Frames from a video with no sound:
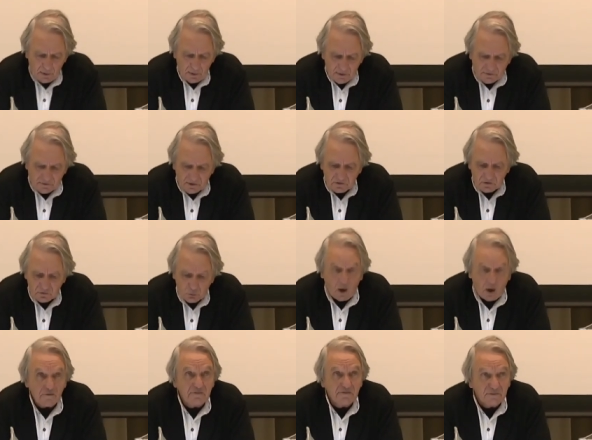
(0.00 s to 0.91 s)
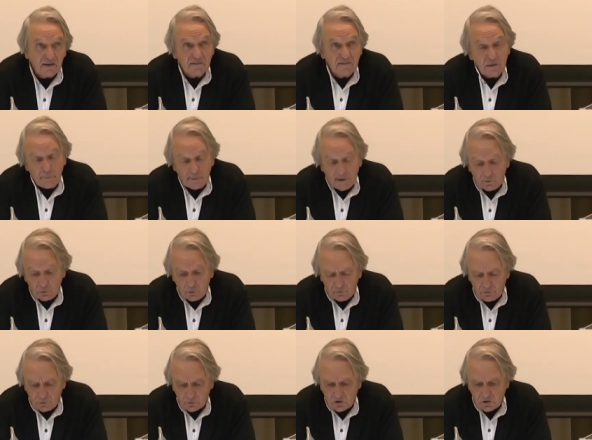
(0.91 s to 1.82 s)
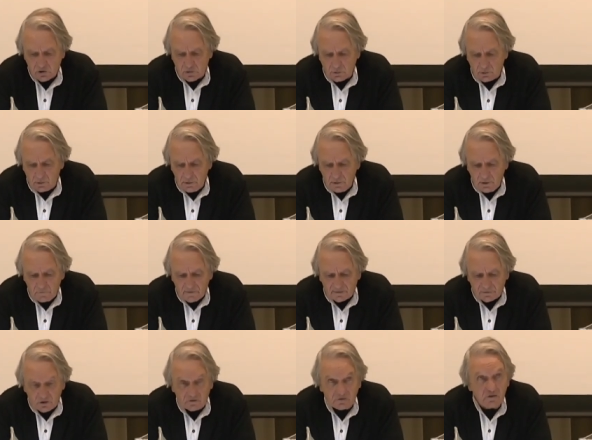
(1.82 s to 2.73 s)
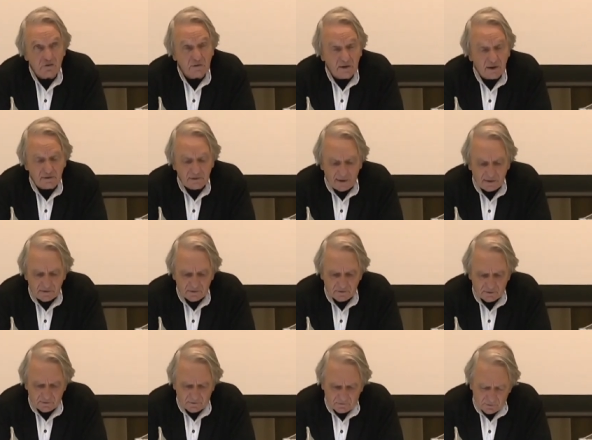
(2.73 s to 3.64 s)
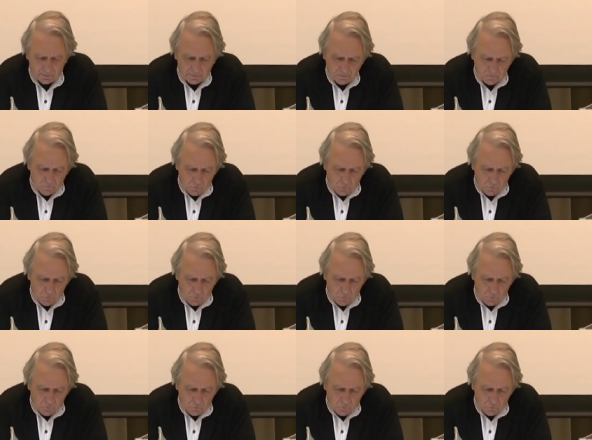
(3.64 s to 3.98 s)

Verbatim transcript: It is to anticipate a future that doesn't yet exist.